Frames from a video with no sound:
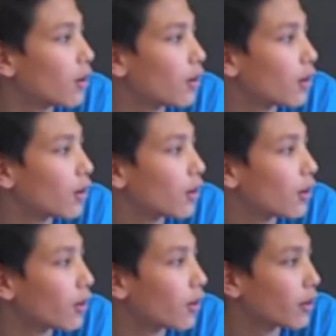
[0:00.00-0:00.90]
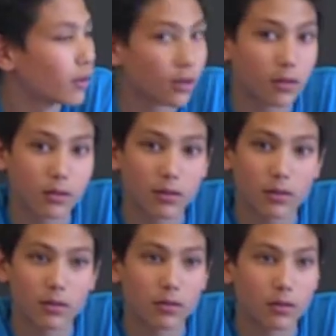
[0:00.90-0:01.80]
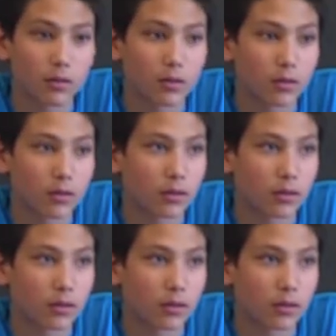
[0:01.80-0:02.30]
(silent)